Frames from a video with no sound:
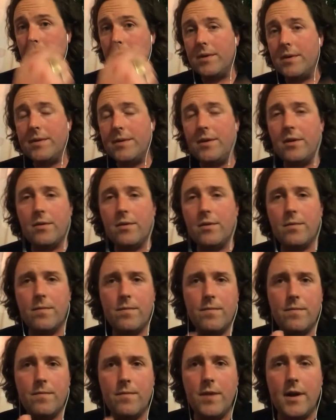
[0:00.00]
with, you know,
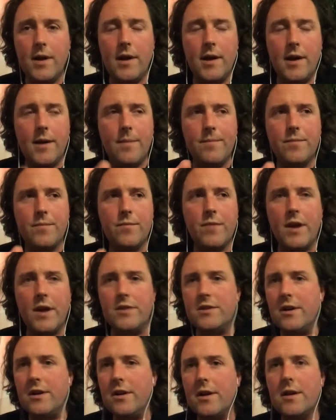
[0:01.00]

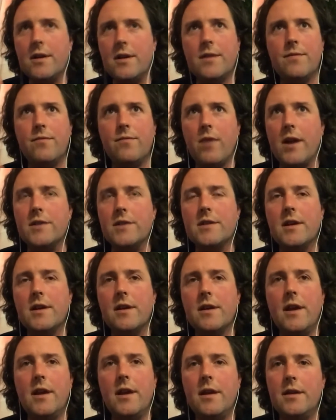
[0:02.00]
Ralzarek,
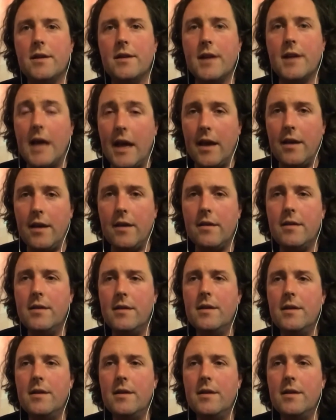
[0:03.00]
Vraska, and Kaya,